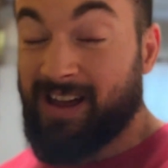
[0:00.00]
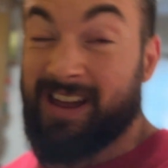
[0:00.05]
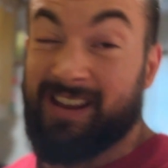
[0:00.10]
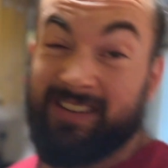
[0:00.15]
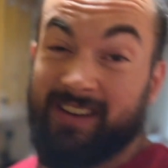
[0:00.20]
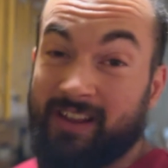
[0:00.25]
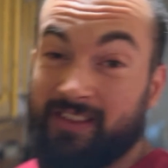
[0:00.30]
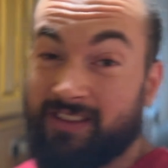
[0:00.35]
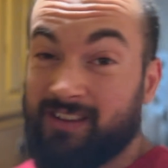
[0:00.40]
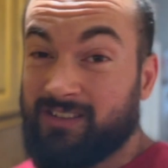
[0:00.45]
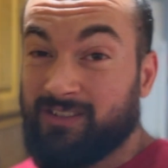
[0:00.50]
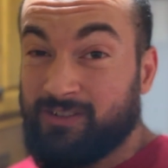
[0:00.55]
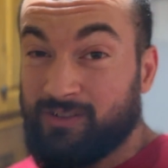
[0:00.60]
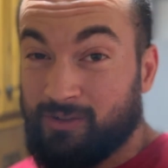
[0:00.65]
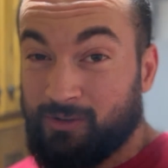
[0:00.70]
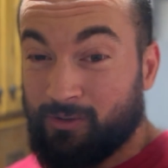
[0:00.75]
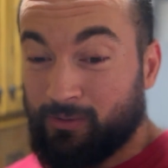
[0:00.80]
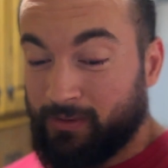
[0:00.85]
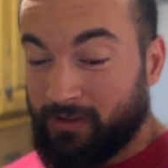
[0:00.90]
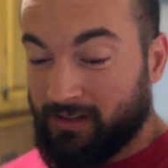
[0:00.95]
had nothing to
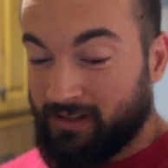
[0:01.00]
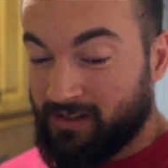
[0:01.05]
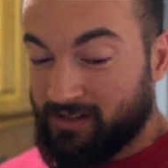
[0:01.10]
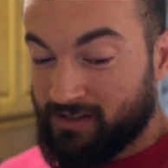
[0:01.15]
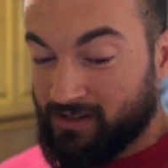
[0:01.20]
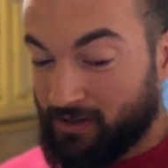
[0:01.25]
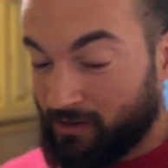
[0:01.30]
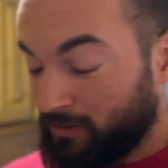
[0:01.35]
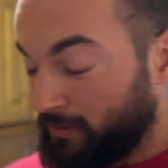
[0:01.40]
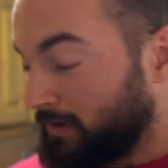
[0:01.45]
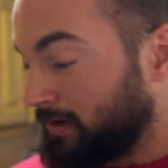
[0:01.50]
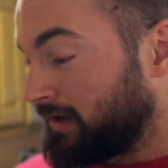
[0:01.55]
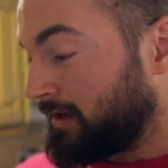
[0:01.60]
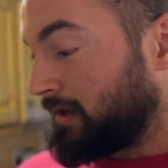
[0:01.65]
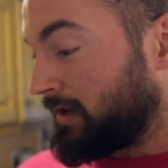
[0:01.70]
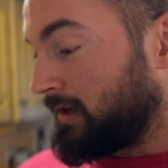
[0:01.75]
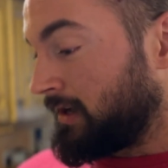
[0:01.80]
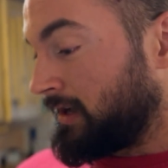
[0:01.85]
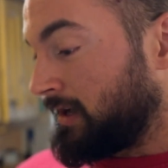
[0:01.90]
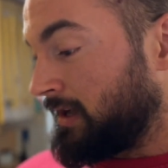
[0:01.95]
do really, so
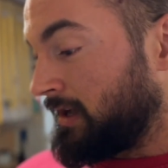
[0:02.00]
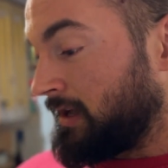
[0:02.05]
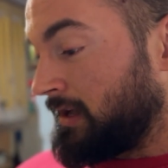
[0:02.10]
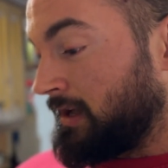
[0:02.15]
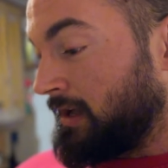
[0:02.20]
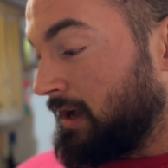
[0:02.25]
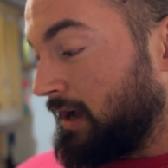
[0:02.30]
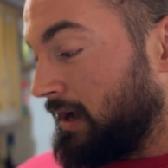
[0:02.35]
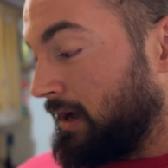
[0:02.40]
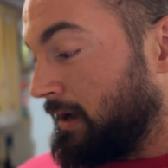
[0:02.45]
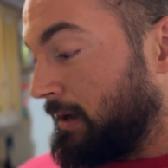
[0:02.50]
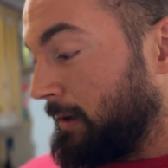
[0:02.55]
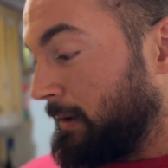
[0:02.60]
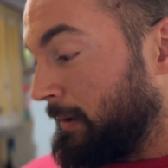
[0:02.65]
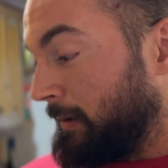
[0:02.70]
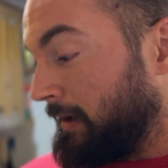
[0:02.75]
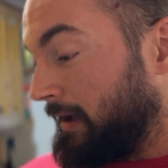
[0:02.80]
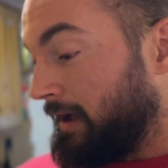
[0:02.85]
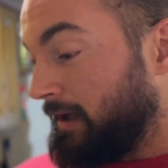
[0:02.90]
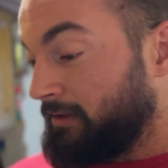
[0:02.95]

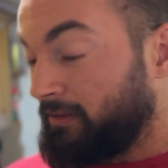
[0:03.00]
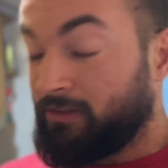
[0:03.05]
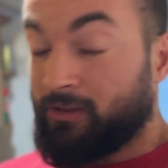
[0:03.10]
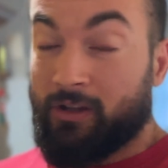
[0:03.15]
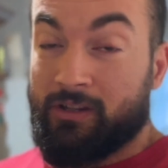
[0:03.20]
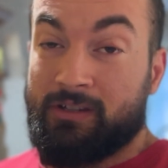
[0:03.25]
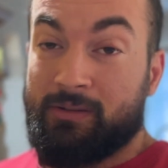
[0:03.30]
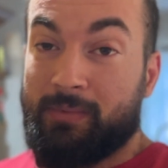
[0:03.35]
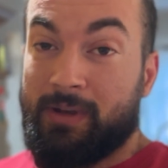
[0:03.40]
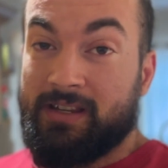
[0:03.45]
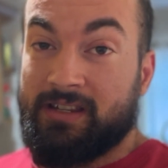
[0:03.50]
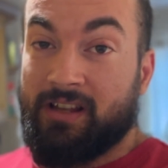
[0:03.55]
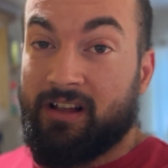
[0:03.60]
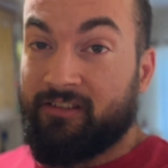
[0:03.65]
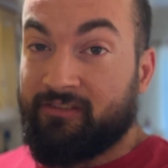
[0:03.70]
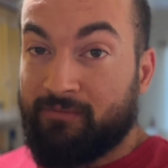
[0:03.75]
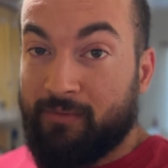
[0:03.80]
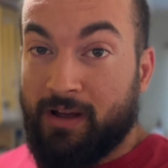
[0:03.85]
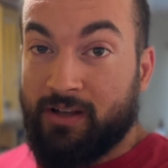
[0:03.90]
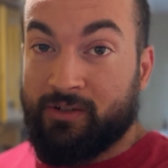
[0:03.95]
I thought to
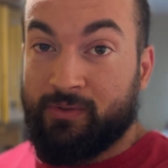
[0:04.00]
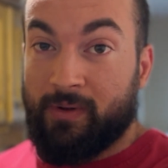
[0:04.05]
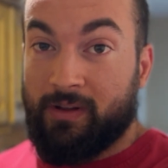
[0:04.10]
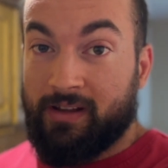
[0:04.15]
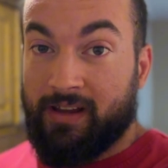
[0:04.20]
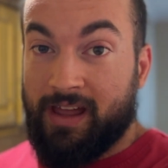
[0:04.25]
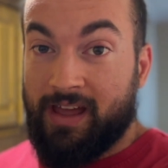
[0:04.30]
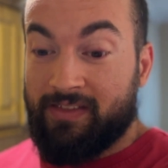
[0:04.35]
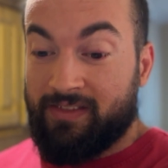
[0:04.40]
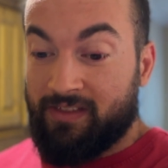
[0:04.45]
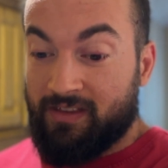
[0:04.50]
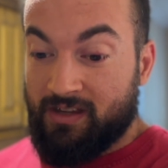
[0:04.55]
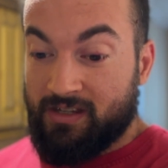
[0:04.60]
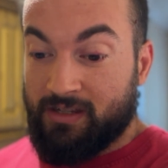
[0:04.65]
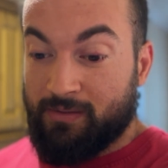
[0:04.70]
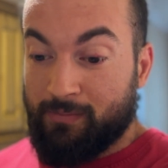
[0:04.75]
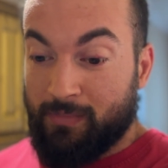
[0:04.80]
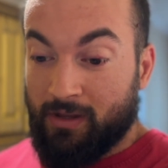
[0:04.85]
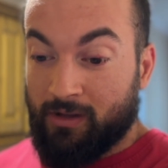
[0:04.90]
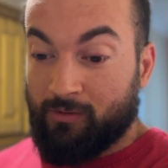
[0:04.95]
myself, might as well get
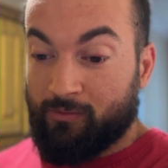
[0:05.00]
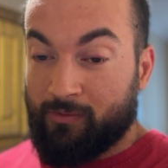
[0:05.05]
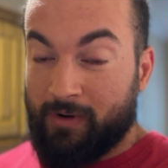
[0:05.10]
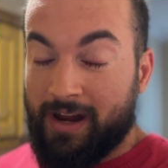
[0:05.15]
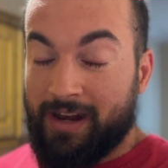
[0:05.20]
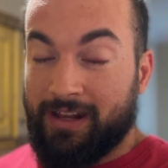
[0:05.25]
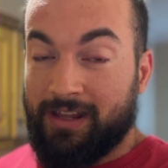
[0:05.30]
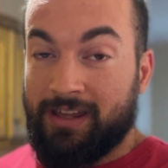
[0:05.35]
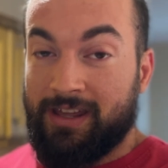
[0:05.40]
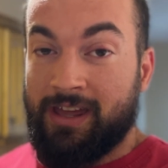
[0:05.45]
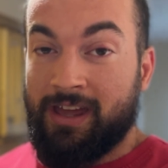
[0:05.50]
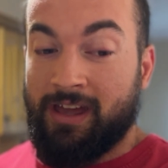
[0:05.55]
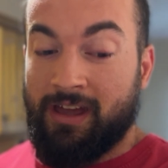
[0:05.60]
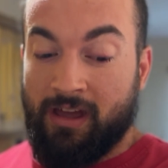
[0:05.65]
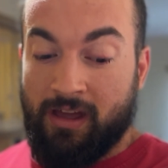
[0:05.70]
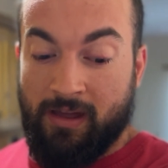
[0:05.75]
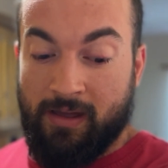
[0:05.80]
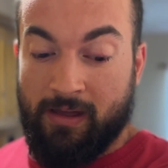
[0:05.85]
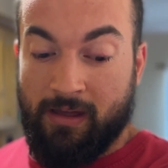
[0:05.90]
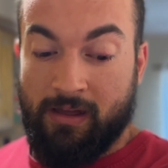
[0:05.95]
this meal ready.
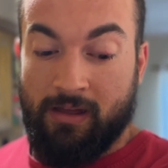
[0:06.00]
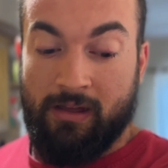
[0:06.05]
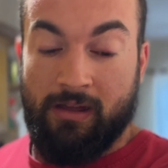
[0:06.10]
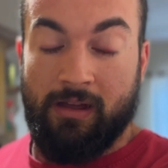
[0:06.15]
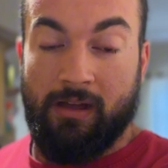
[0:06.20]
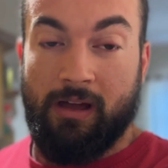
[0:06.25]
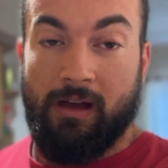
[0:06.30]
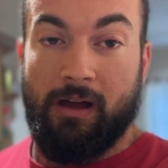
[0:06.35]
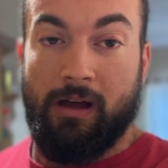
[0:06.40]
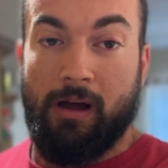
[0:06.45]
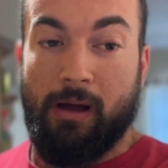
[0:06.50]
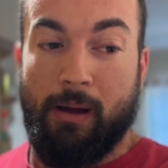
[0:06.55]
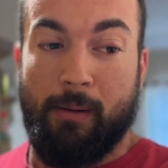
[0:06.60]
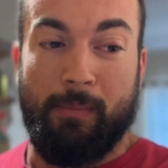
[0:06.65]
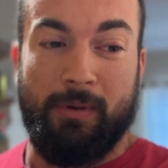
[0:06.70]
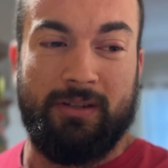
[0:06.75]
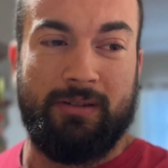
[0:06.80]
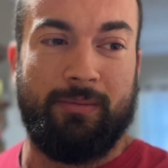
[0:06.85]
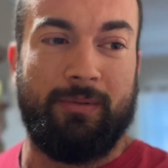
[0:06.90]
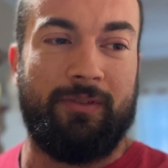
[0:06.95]

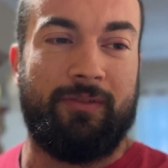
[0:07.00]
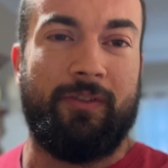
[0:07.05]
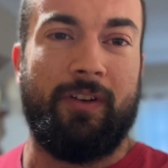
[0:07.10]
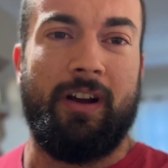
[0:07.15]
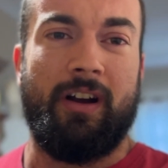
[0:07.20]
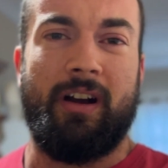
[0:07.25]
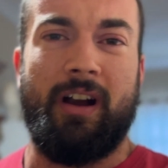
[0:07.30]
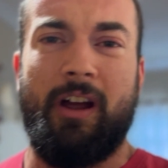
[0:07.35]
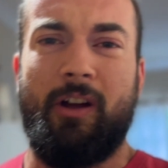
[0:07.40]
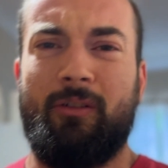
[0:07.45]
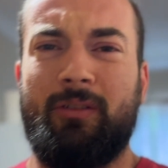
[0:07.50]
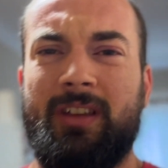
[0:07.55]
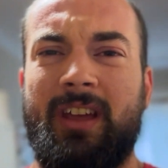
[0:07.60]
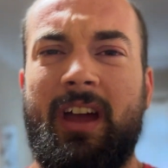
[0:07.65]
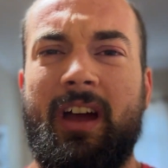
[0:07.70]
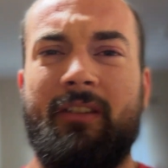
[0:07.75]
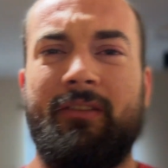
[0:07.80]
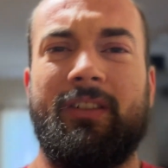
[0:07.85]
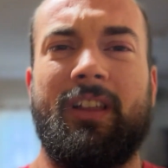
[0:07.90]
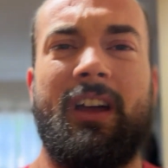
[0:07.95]
But to be fair, I only
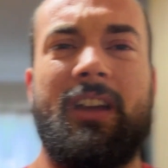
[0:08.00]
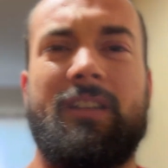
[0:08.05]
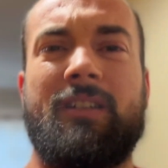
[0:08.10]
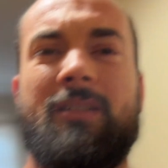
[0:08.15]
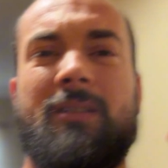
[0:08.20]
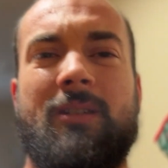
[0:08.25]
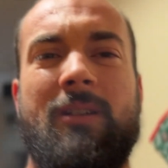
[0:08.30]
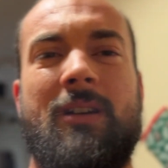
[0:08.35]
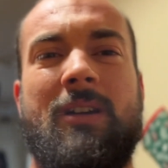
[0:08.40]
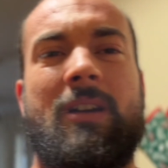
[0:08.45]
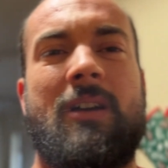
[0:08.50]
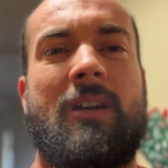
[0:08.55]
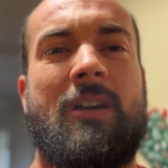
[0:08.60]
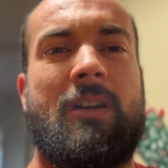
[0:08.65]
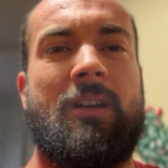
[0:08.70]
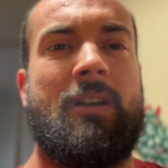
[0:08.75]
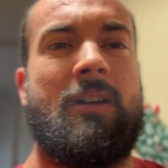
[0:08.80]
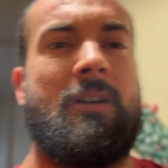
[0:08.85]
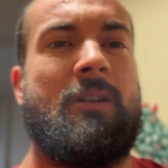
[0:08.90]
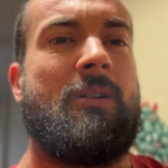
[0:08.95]
have like
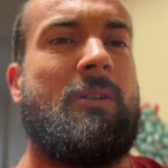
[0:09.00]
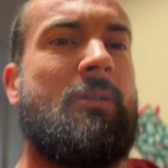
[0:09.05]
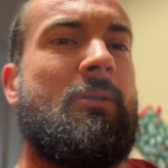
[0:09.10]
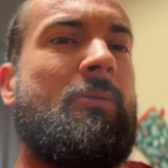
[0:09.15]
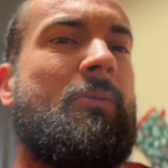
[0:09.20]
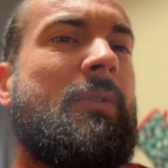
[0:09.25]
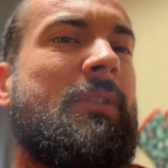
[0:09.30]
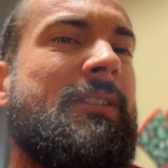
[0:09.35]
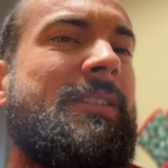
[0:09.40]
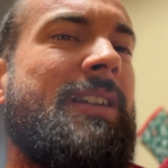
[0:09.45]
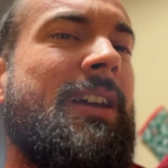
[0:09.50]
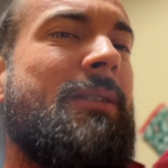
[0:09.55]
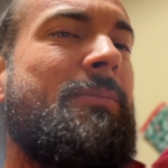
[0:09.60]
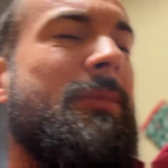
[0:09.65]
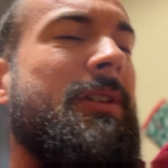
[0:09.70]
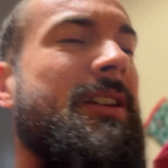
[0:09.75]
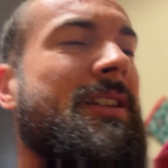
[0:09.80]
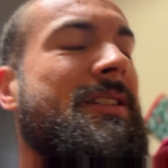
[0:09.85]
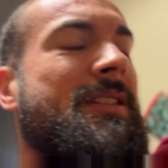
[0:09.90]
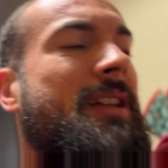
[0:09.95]
10
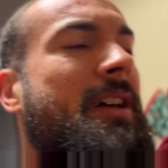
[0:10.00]
minutes